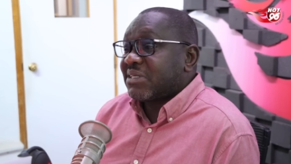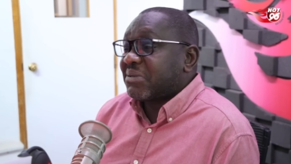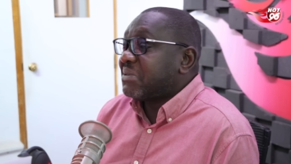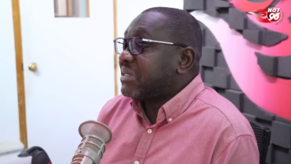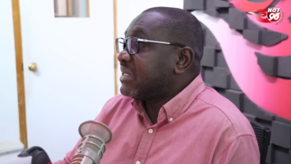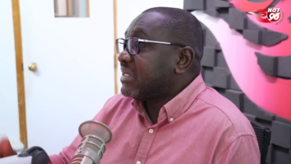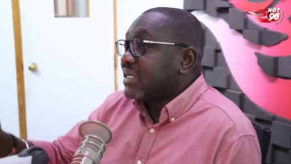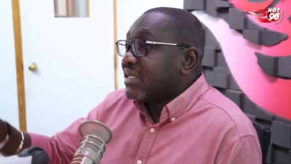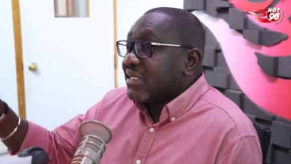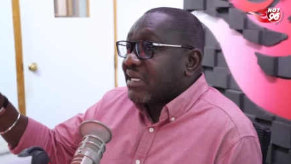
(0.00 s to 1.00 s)
including,
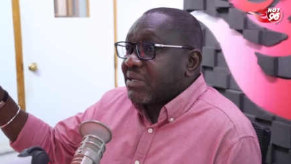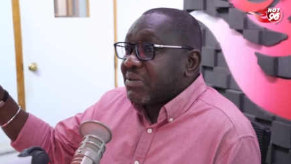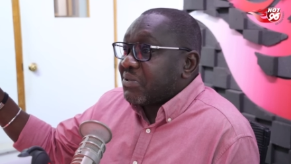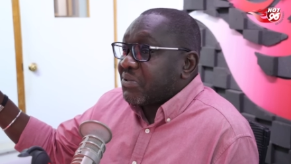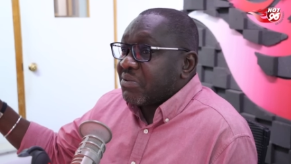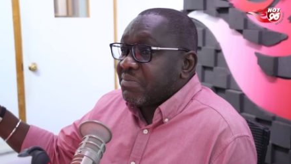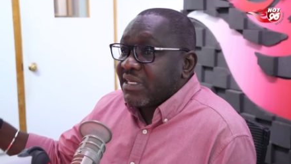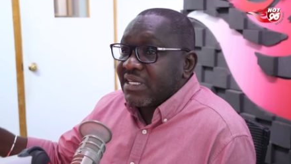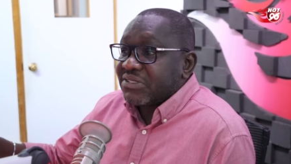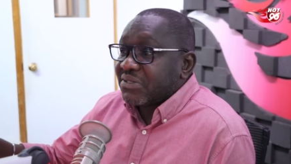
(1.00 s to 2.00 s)
I don't know,
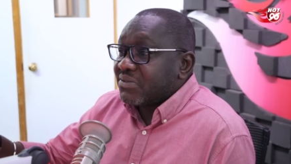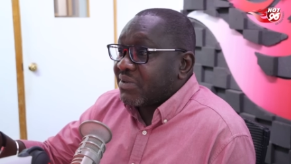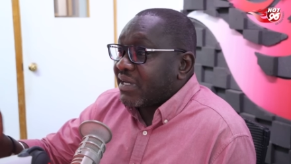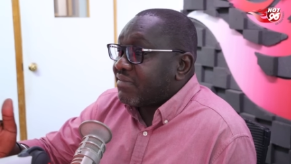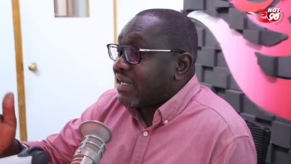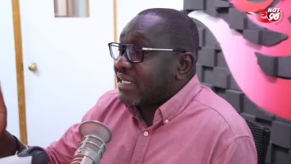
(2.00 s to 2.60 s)
nominations, whatever.